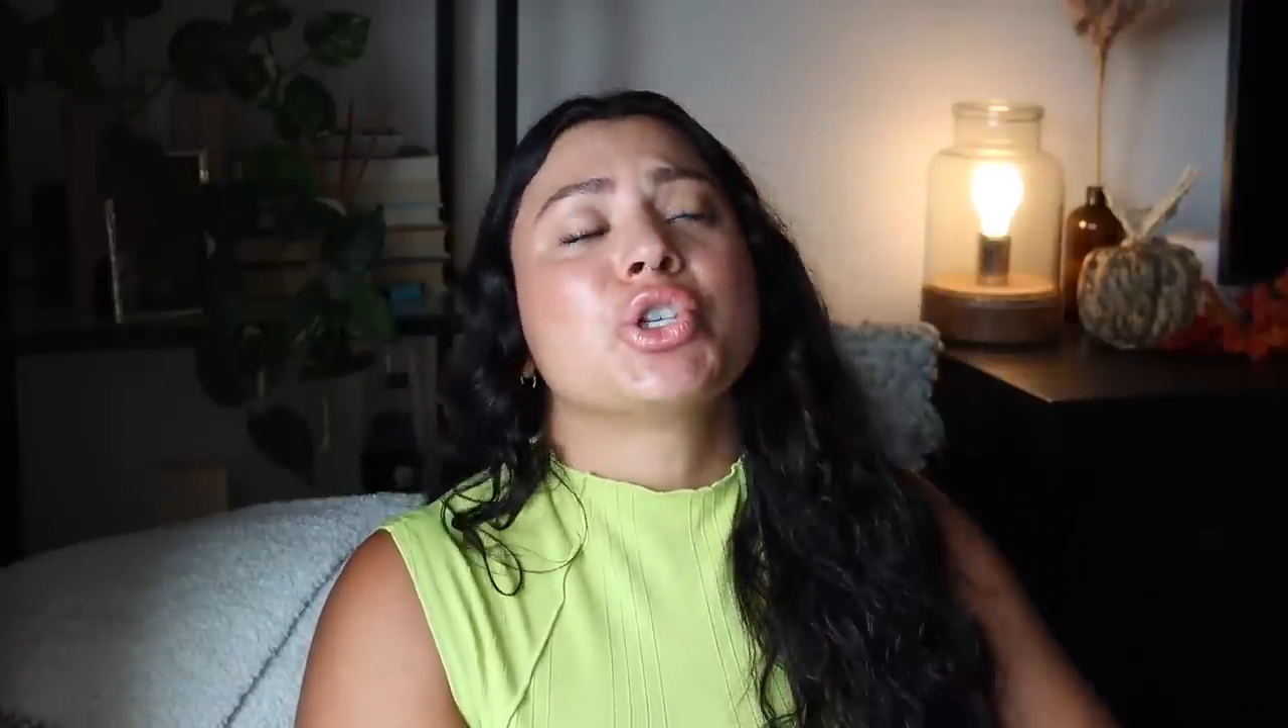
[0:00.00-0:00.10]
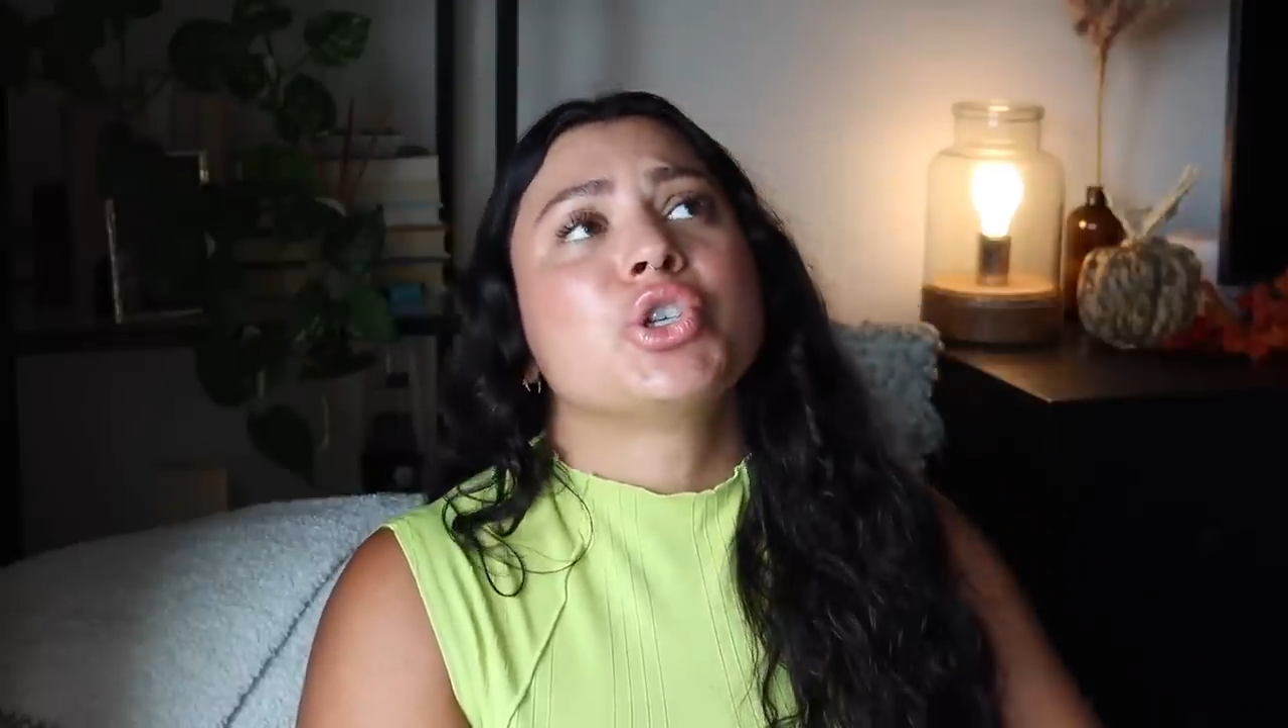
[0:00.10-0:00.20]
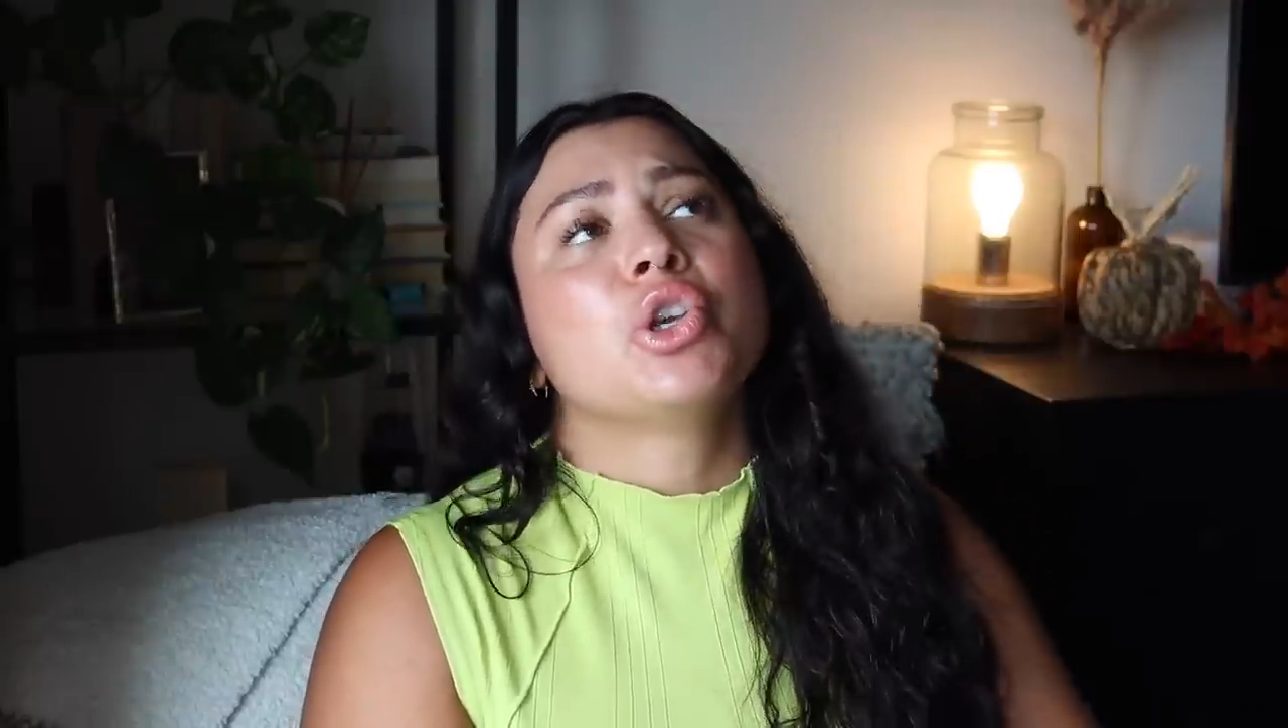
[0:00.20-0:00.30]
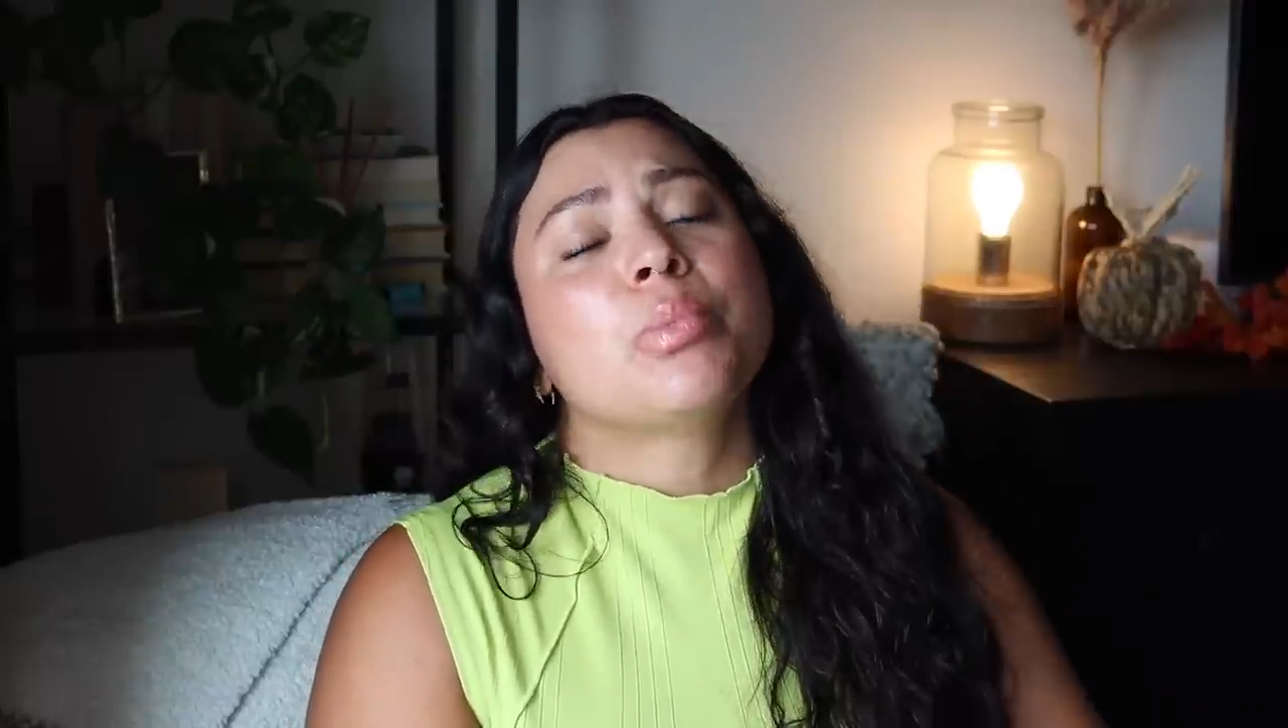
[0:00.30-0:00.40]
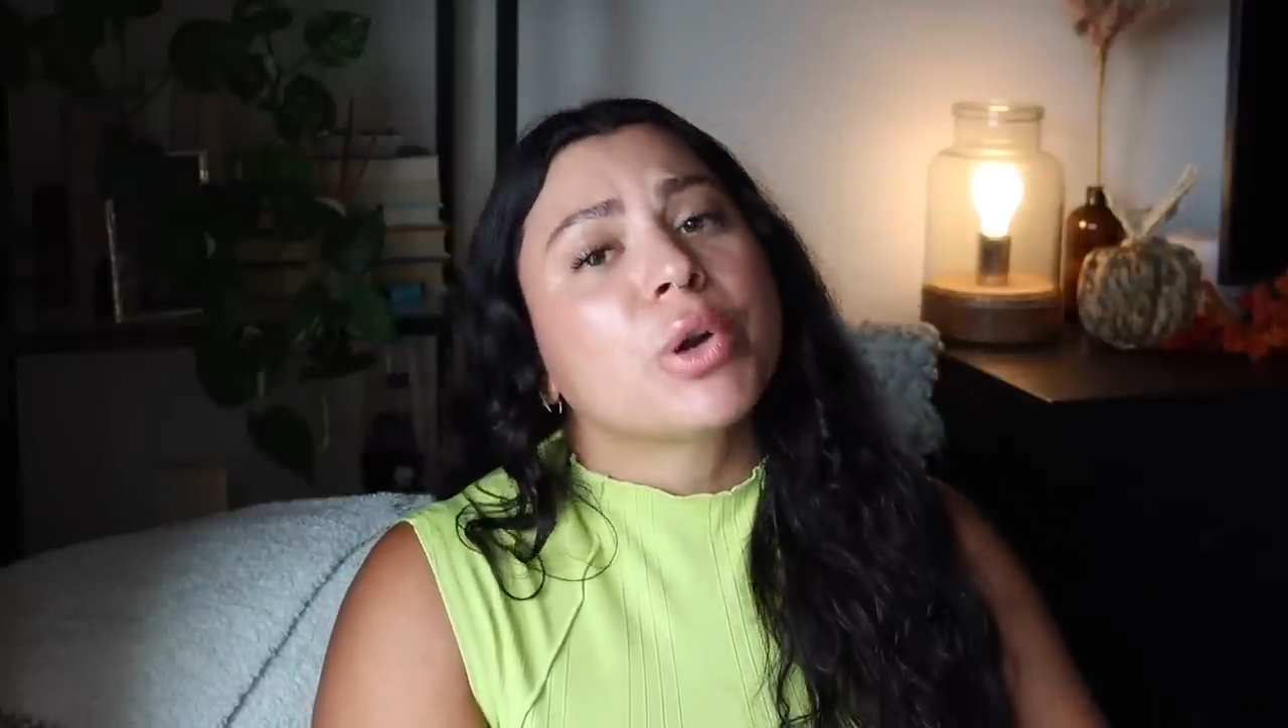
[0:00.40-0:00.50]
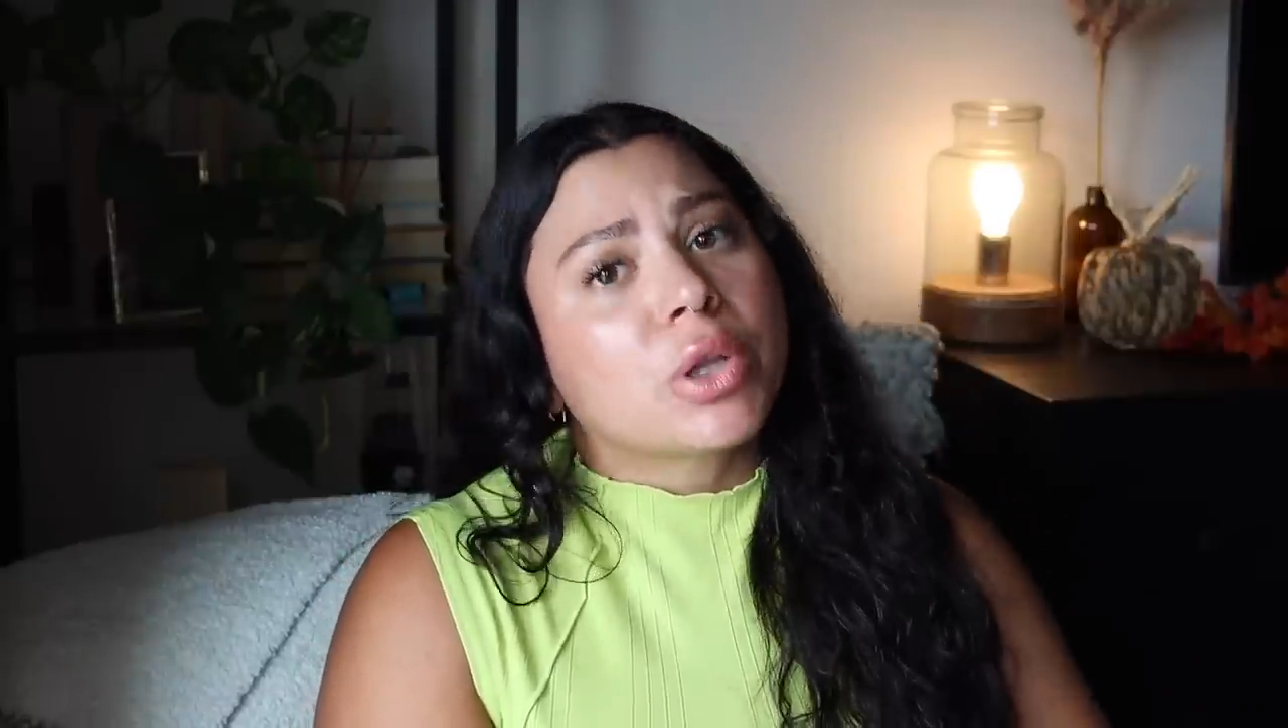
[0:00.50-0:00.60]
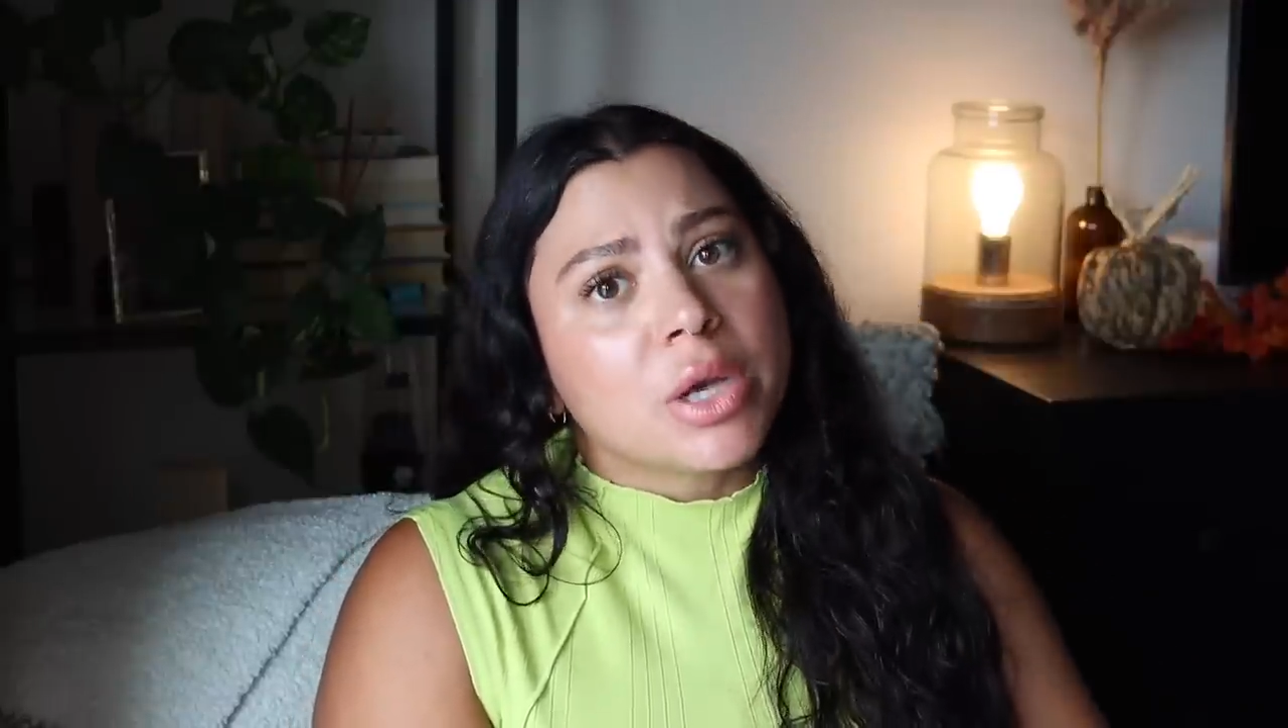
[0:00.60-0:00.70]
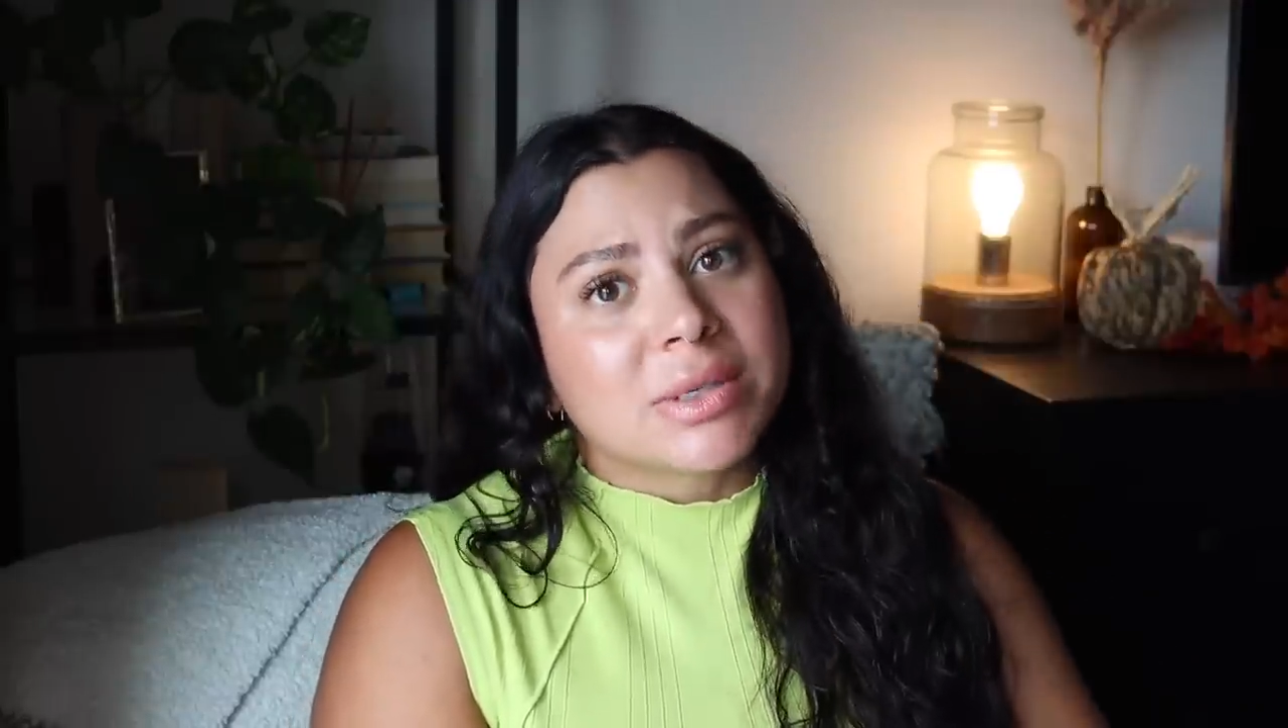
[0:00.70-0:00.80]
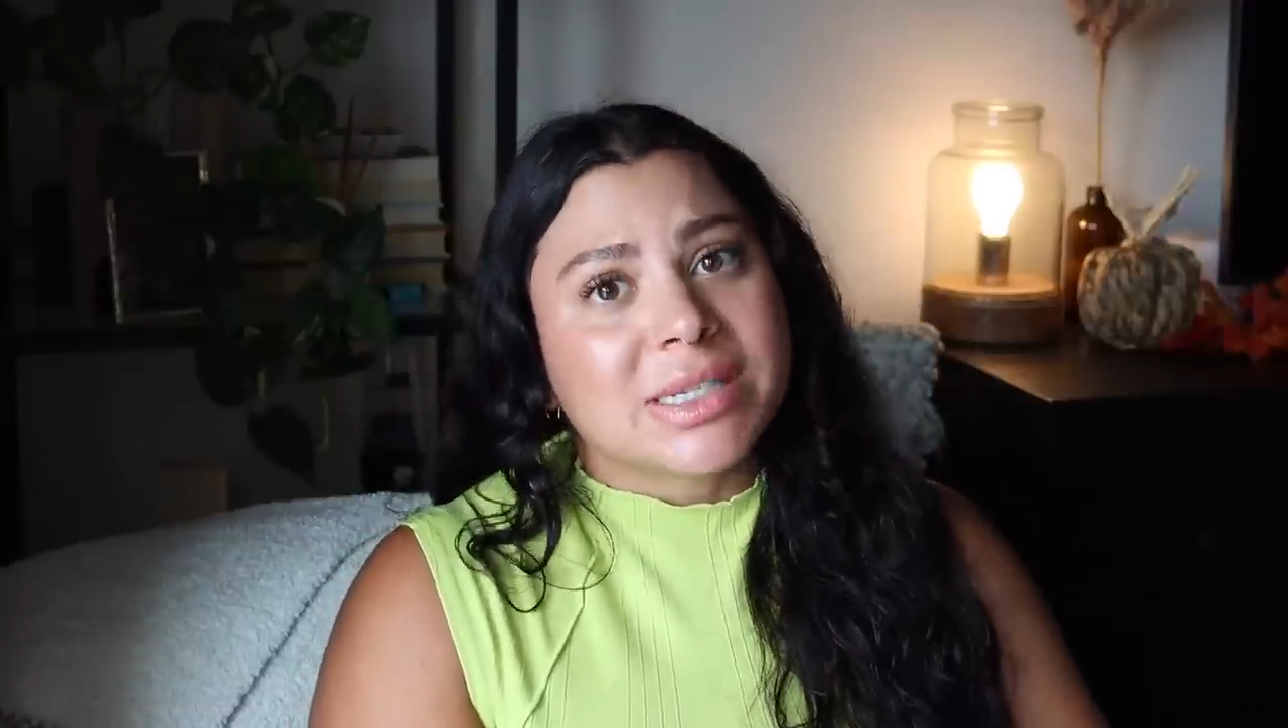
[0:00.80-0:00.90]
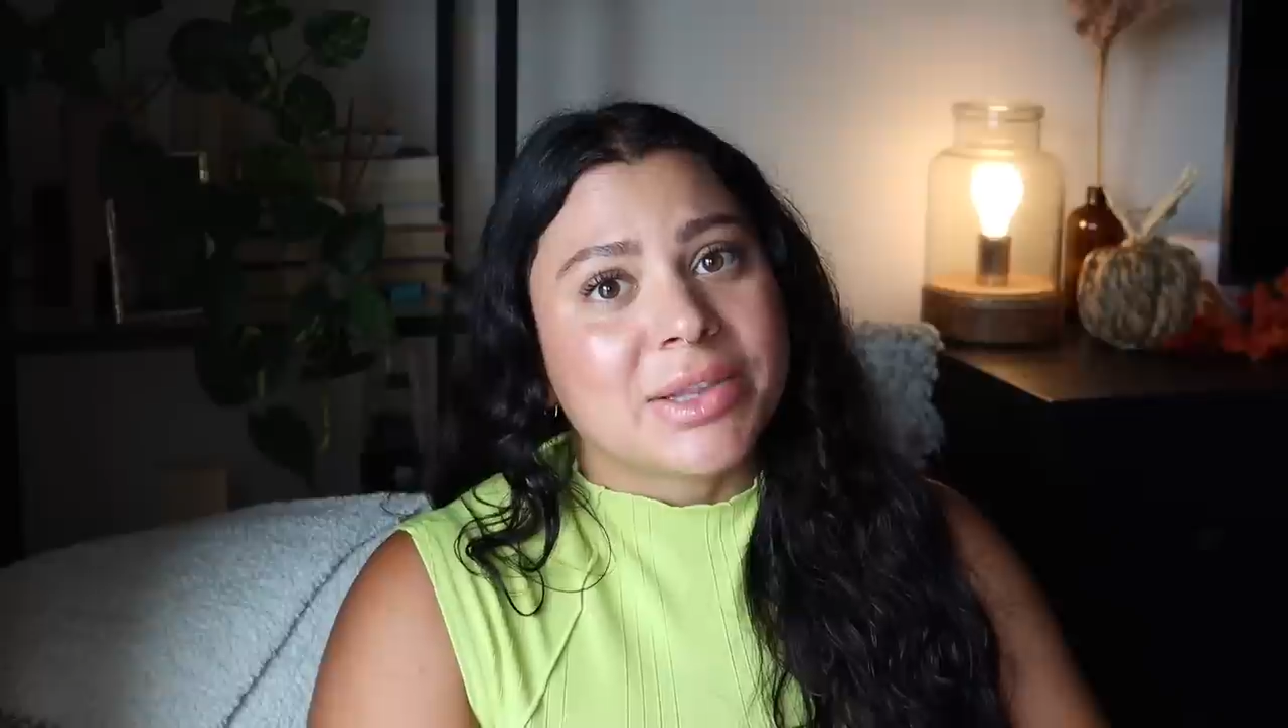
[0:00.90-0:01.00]
super
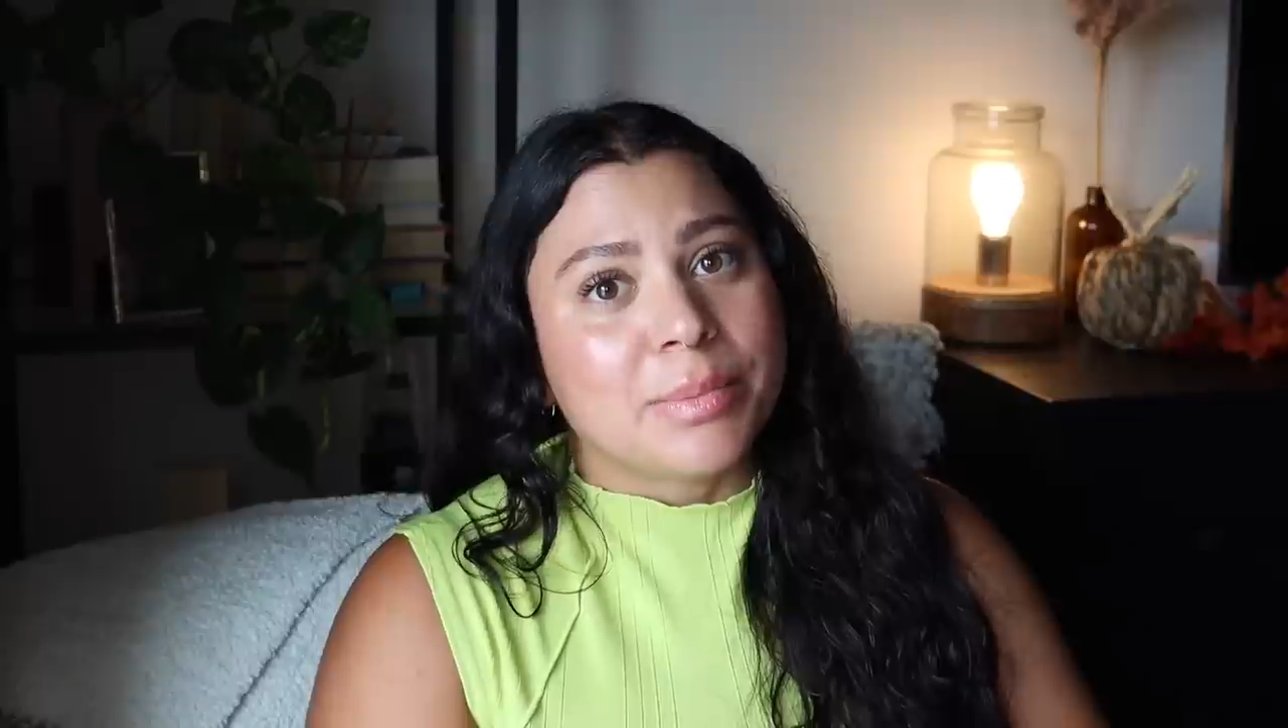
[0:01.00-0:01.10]
close to